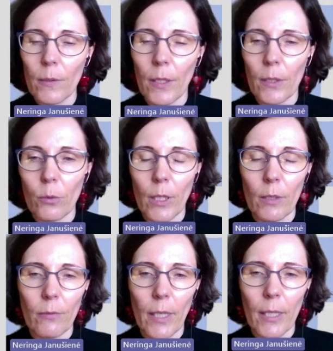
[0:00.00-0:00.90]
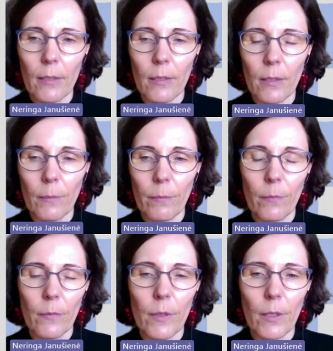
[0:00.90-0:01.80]
and you can find the
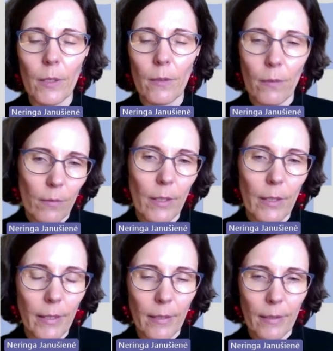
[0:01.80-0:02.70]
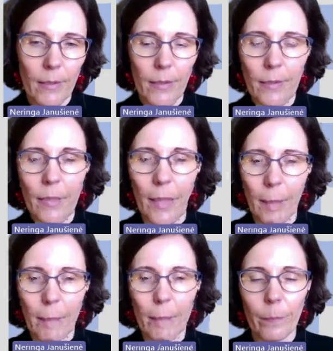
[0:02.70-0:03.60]
link
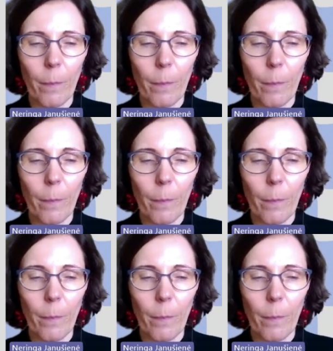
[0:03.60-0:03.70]
there.